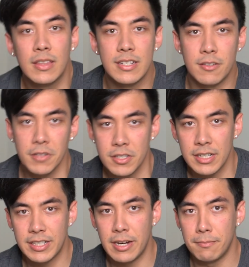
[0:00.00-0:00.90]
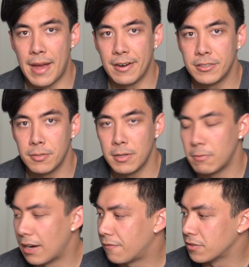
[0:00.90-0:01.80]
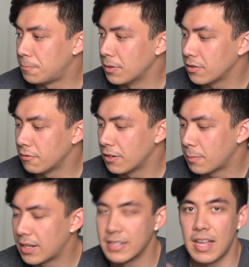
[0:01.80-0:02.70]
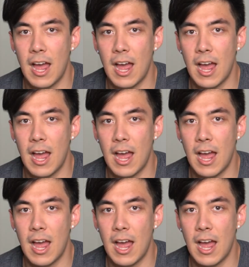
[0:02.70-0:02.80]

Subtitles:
This originally didn't matter to me when I first built the rig because